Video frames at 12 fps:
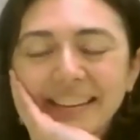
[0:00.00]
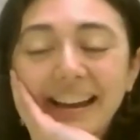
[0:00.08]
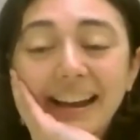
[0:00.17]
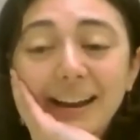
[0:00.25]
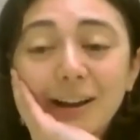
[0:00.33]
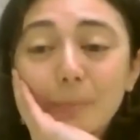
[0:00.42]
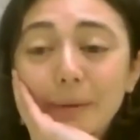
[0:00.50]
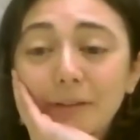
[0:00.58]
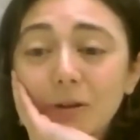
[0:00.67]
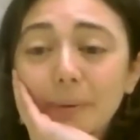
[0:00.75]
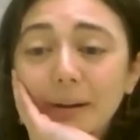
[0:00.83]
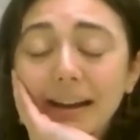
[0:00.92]
I hope
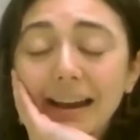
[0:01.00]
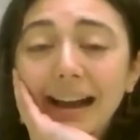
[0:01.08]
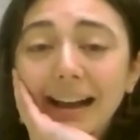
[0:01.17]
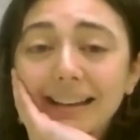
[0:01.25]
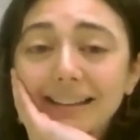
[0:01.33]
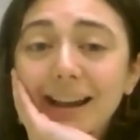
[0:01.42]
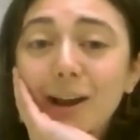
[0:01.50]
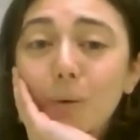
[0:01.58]
everybody has a